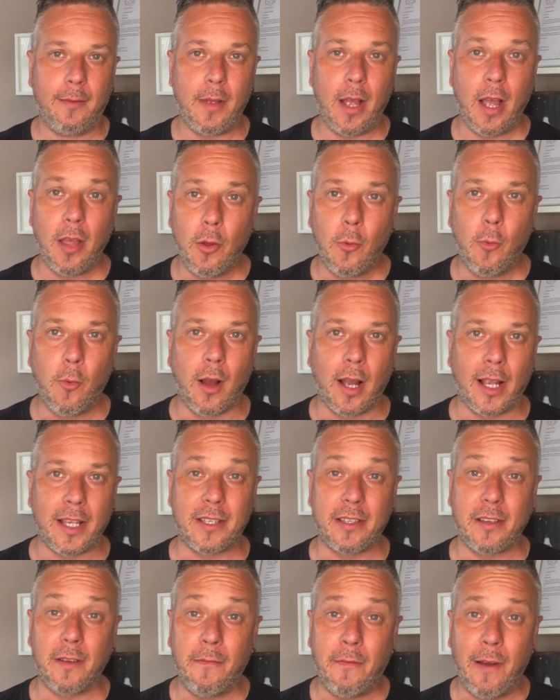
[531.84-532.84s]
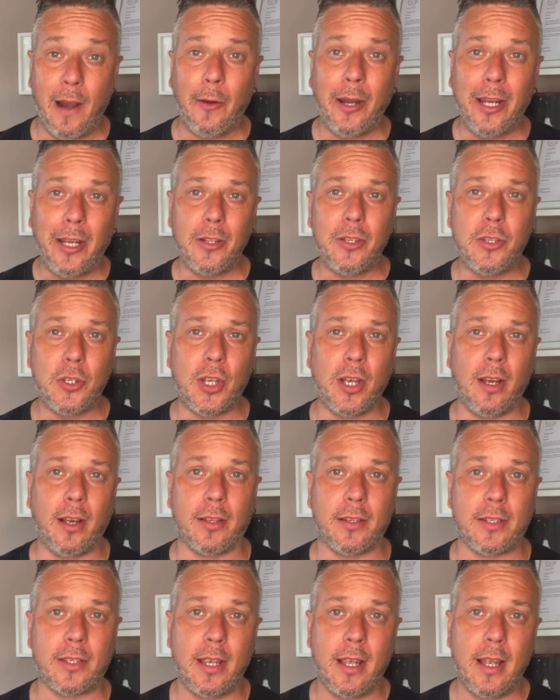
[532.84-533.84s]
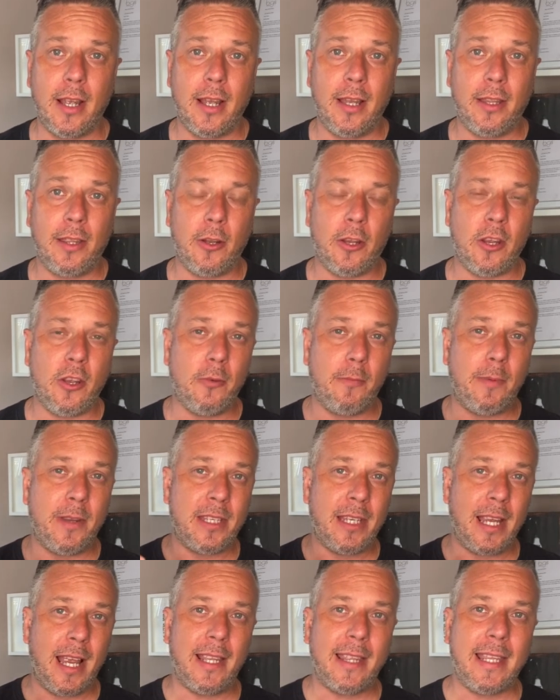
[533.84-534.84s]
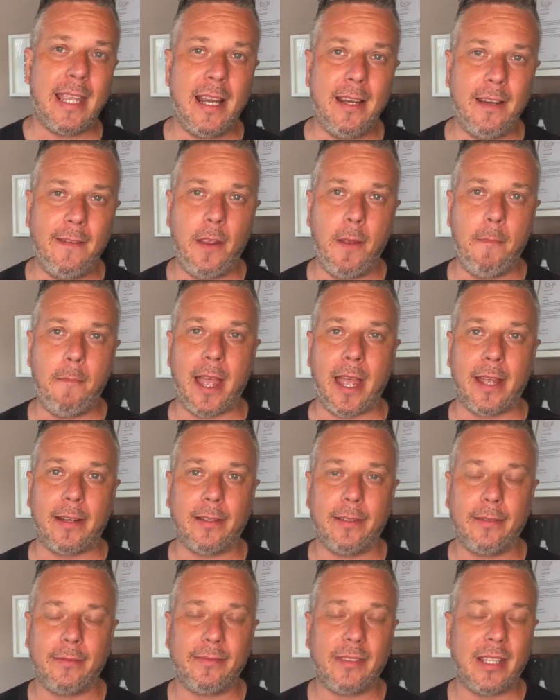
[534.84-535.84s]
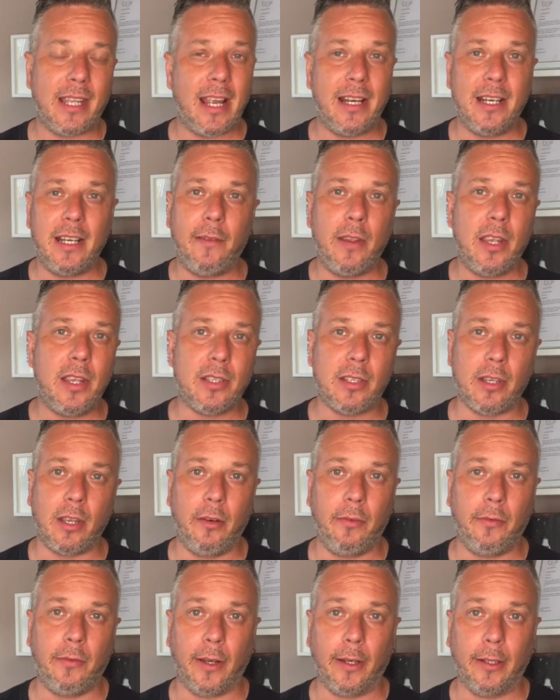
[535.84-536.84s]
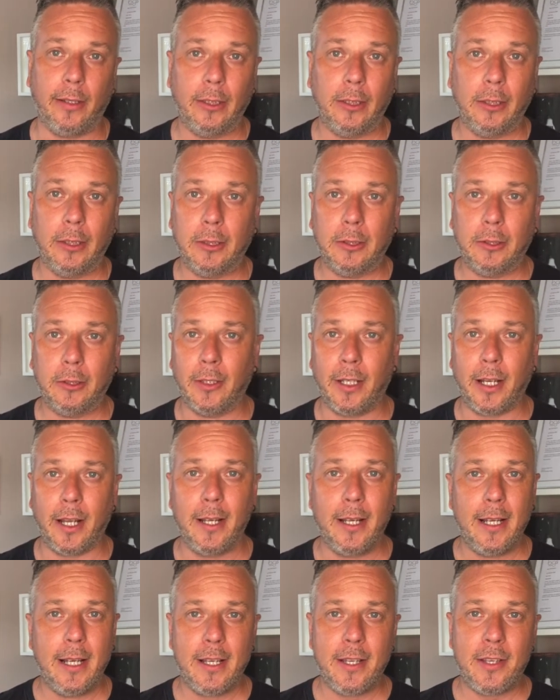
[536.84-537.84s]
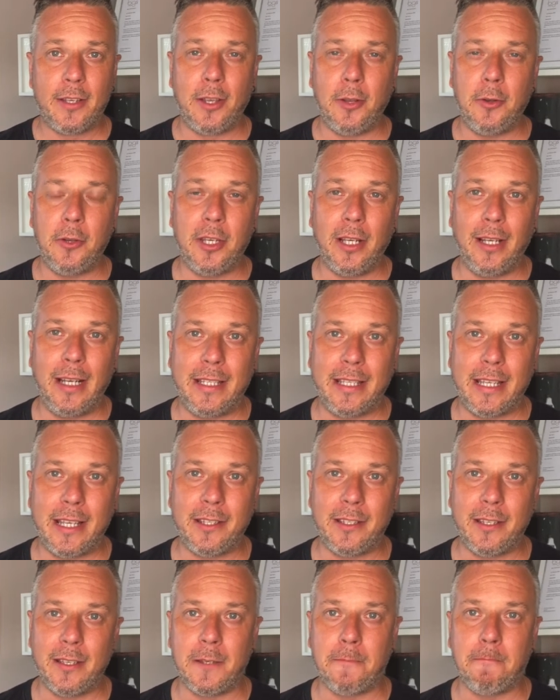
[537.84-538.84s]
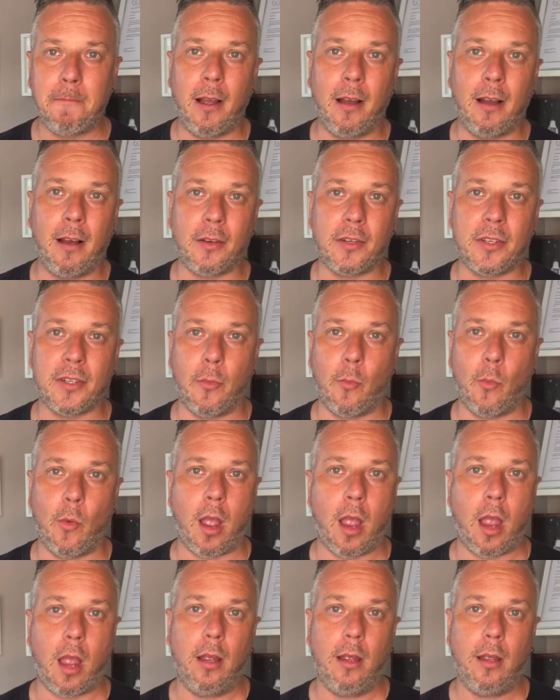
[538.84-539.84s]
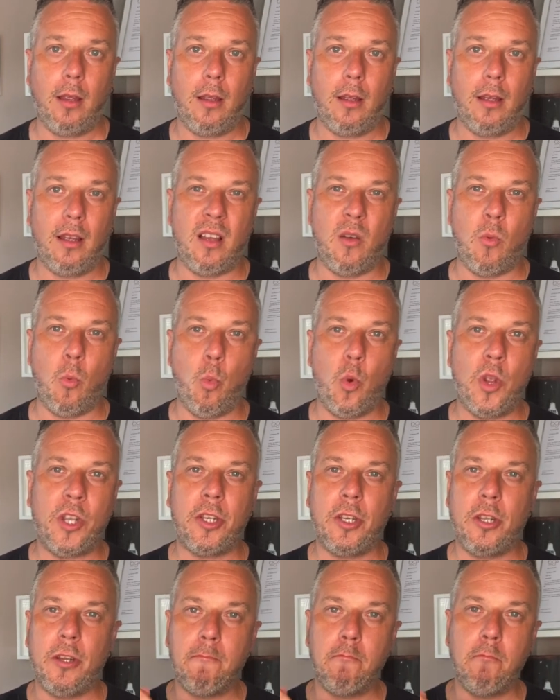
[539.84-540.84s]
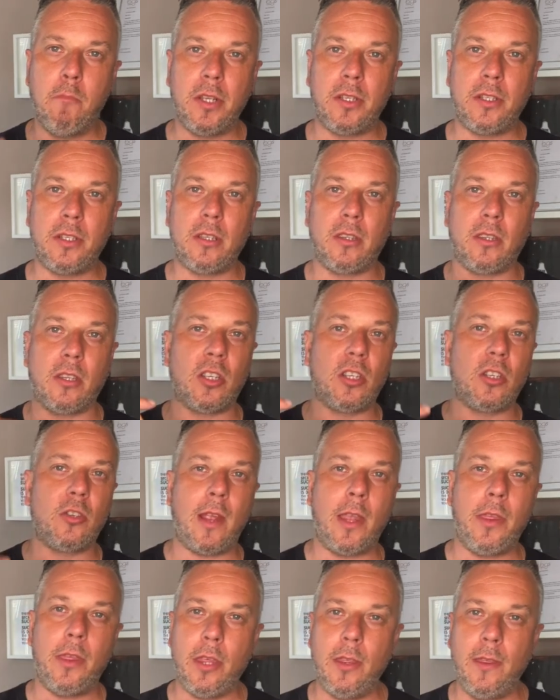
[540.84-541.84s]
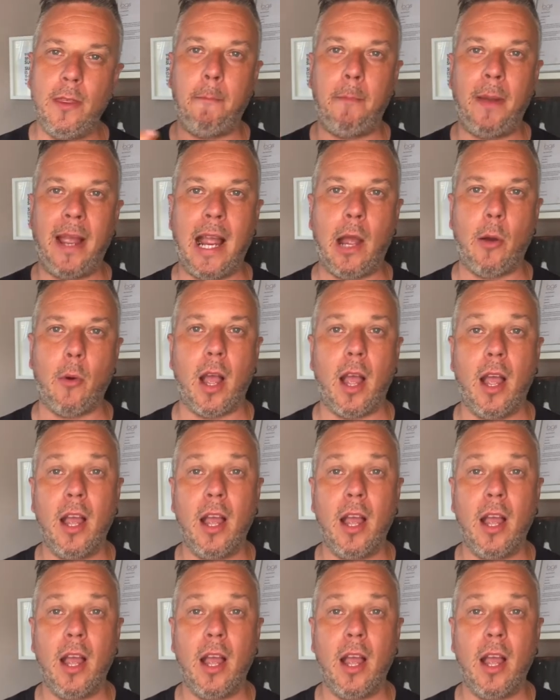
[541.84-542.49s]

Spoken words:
Otherwise, there's a very good chance that you'll be sat at the end of your bed, the end of your sofa, or in a socially distanced park somewhere and wish you'd mustered the strength and the power